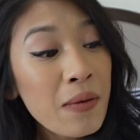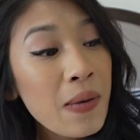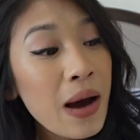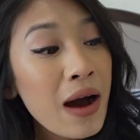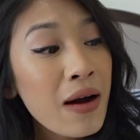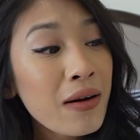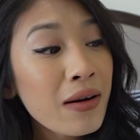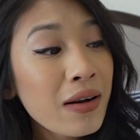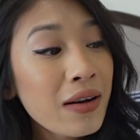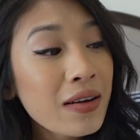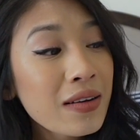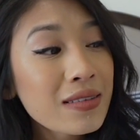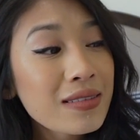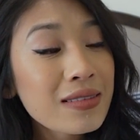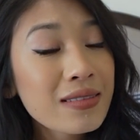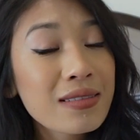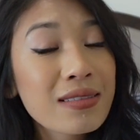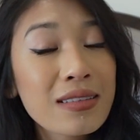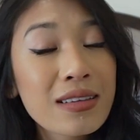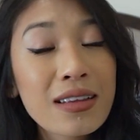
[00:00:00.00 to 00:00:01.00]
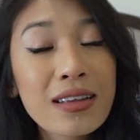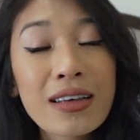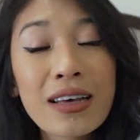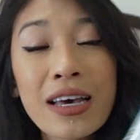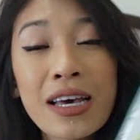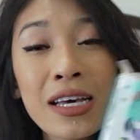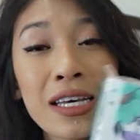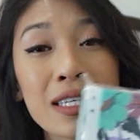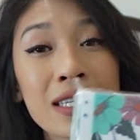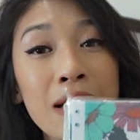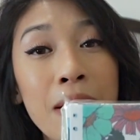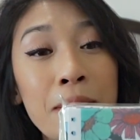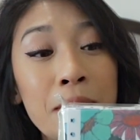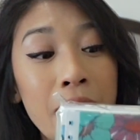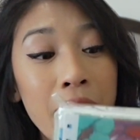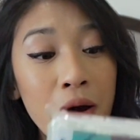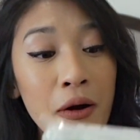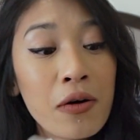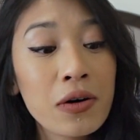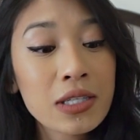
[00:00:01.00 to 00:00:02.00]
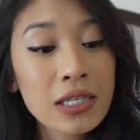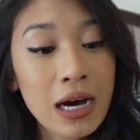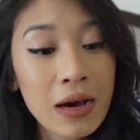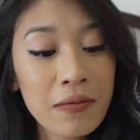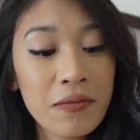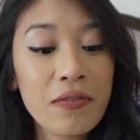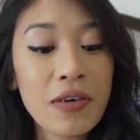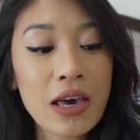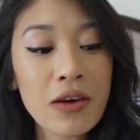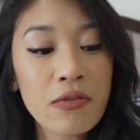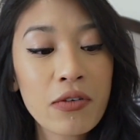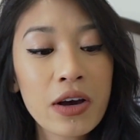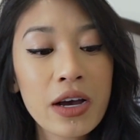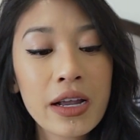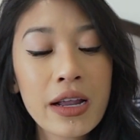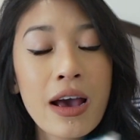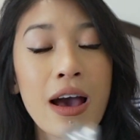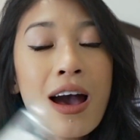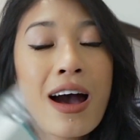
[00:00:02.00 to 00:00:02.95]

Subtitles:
Power is my all-time favorite.